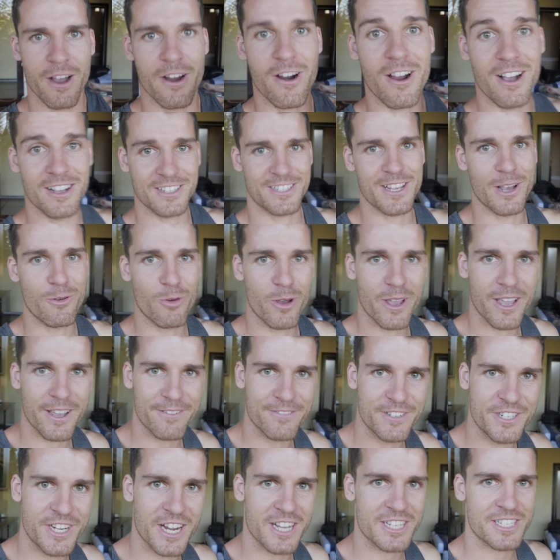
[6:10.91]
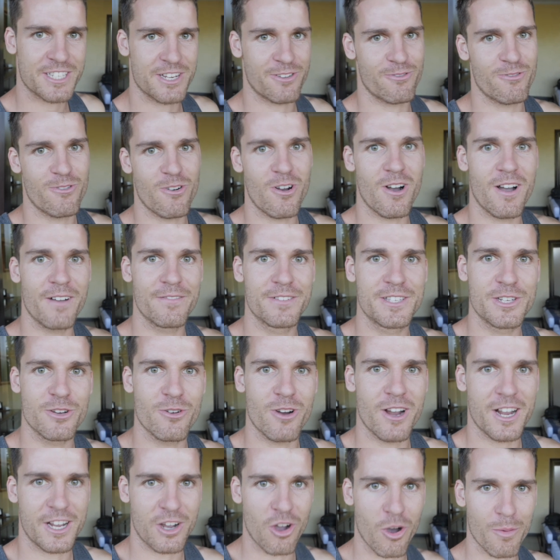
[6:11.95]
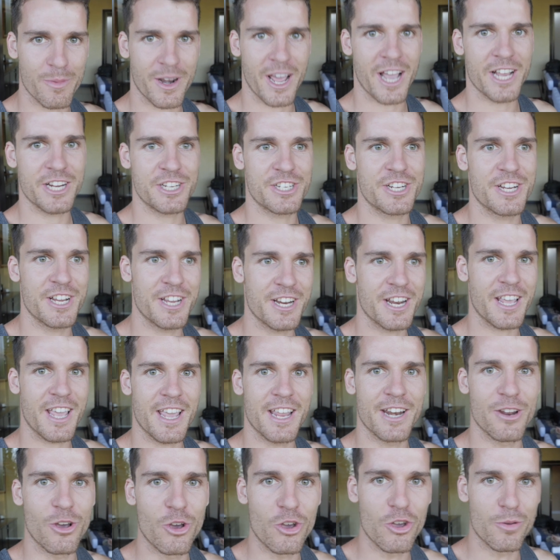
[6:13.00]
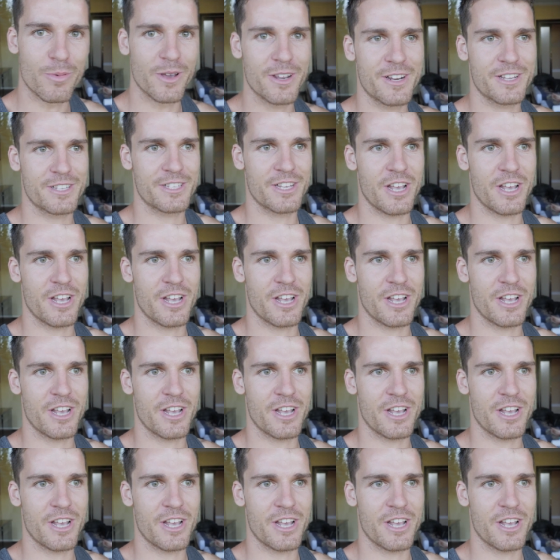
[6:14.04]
All right, so we have just arrived to our accommodation in Ubud.